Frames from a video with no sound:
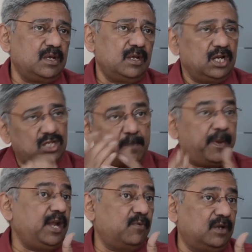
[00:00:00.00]
It's a
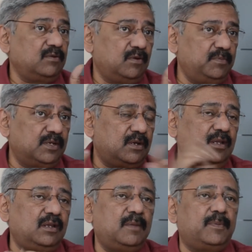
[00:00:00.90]
paid one.
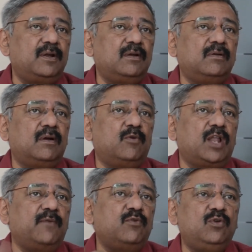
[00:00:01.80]
Obviously, depend
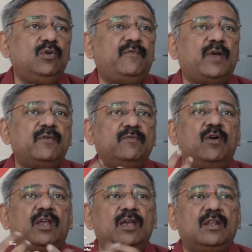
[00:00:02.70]
what I would do if I was
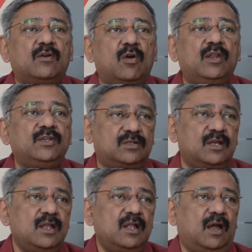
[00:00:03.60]
working in a college,
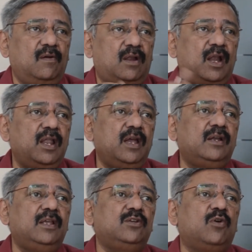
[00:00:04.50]
I will try and
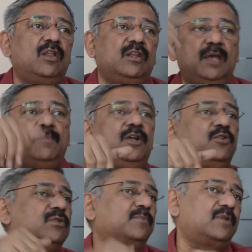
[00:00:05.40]
encourage college library
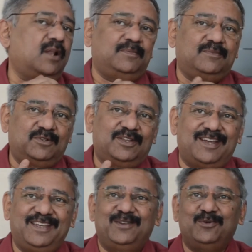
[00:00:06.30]
to subscribe so that
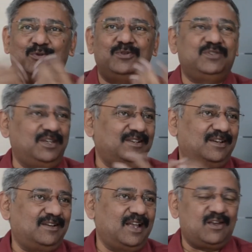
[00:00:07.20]
I can go and see.
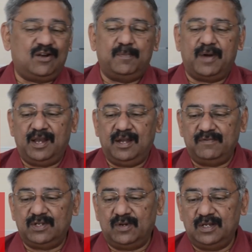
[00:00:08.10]
I cannot buy
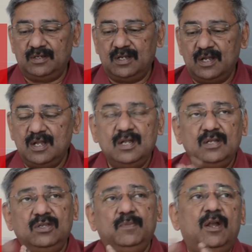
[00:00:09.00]
individually.
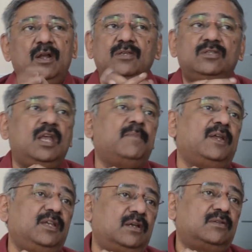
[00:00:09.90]
Similarly,
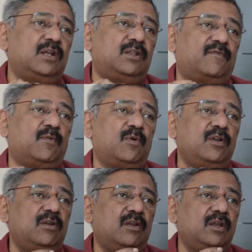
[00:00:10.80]
CMIA, Center for
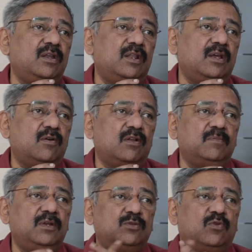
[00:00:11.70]
Monitoring Indian
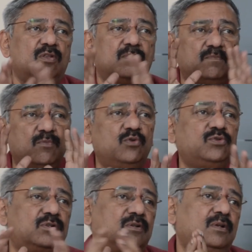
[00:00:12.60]
Economy, is one of the
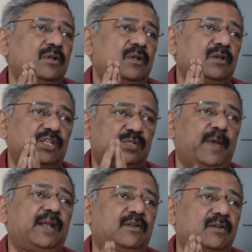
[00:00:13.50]
most
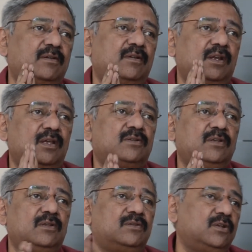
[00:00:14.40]
respected
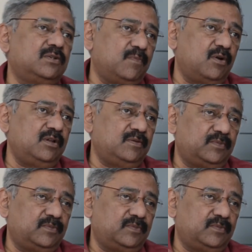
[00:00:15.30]
industry research body.